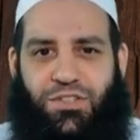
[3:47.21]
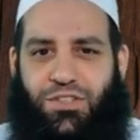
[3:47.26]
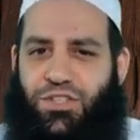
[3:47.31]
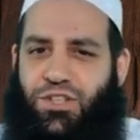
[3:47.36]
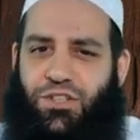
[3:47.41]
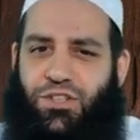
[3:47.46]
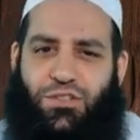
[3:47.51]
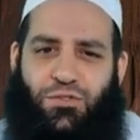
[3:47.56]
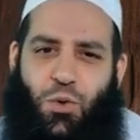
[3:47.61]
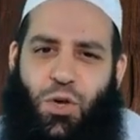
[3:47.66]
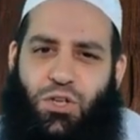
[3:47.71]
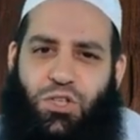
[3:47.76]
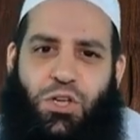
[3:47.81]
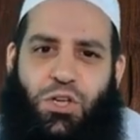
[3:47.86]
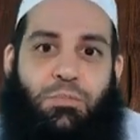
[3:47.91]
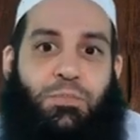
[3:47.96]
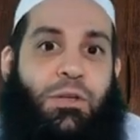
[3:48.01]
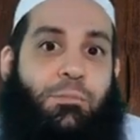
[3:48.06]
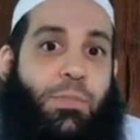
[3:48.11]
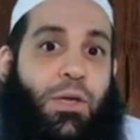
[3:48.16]
just
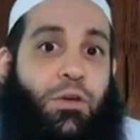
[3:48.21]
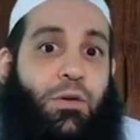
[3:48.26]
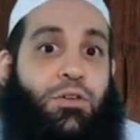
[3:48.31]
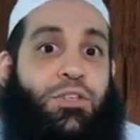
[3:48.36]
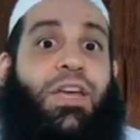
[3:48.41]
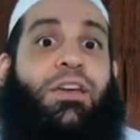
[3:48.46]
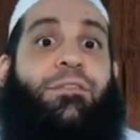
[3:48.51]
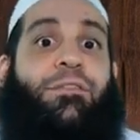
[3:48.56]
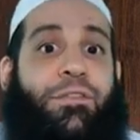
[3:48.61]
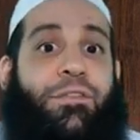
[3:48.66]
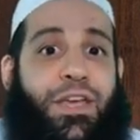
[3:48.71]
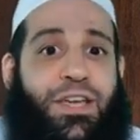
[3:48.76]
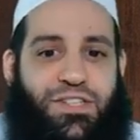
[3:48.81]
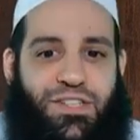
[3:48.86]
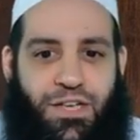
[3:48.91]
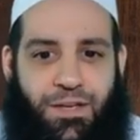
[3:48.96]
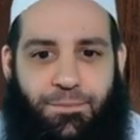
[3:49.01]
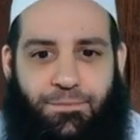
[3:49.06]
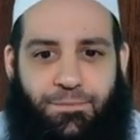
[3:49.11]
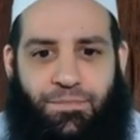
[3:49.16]
worships Him because he fears
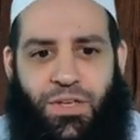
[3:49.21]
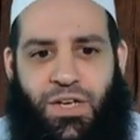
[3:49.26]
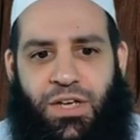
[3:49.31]
Him,